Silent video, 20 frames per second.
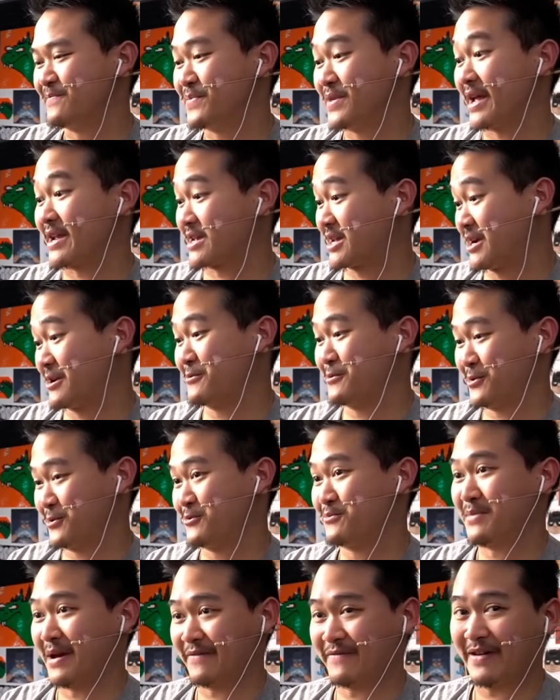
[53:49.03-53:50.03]
And Kiryu,
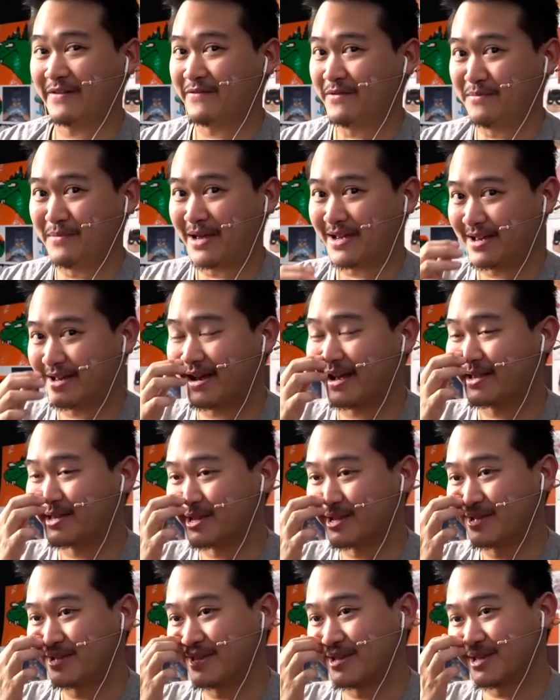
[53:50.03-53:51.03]
my favorite
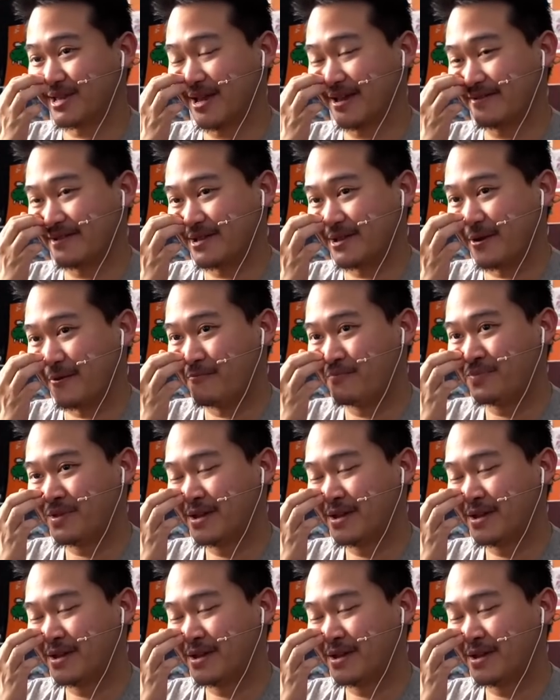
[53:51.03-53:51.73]
Mechagodzilla design, so